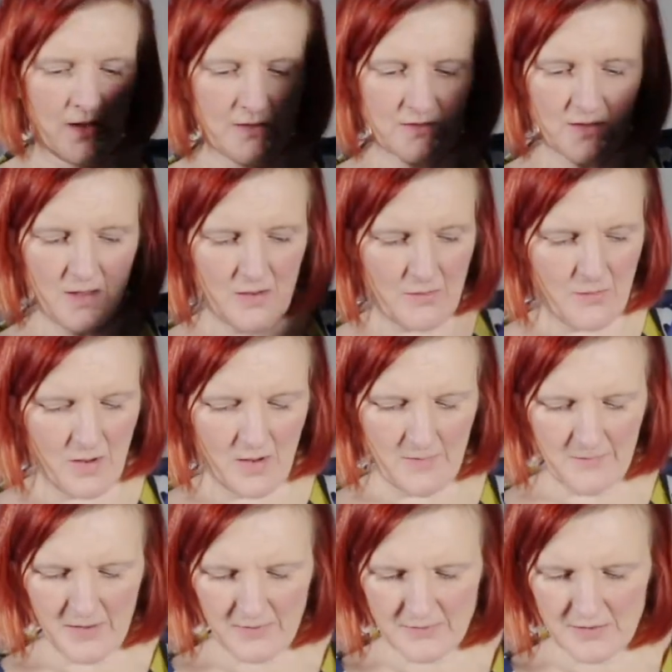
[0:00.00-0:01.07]
So
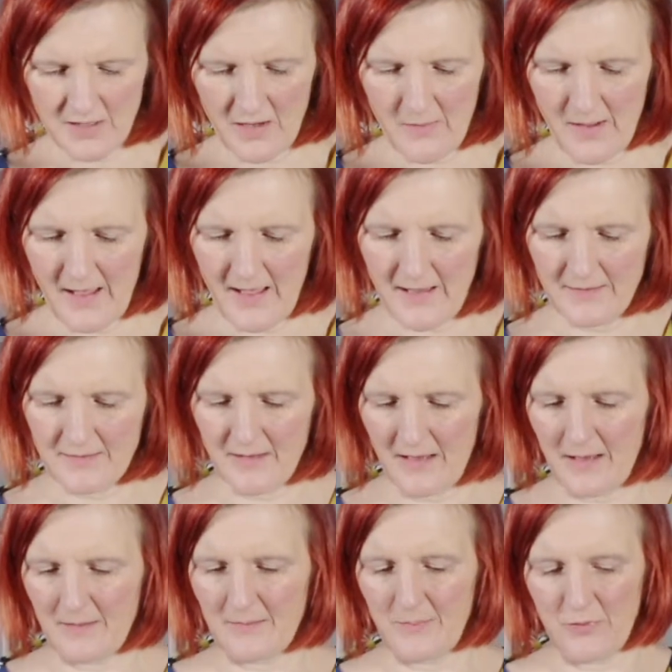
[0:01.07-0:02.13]
I'm going to go ahead
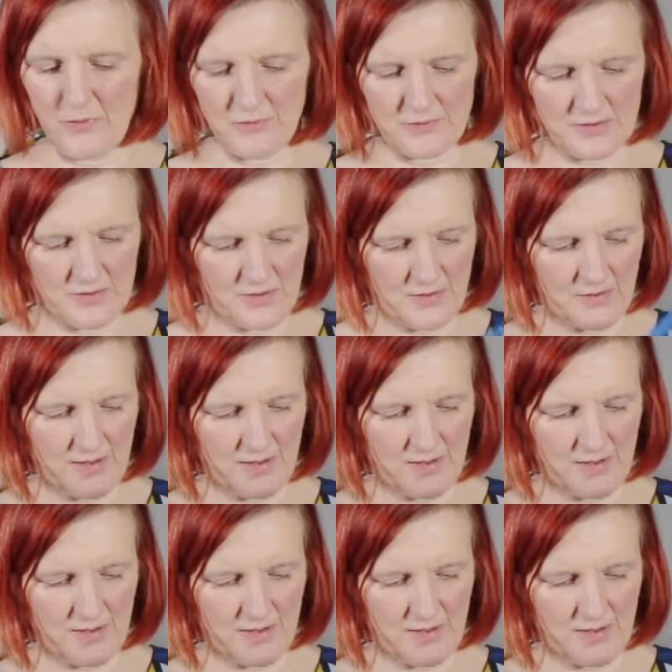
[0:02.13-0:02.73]
and put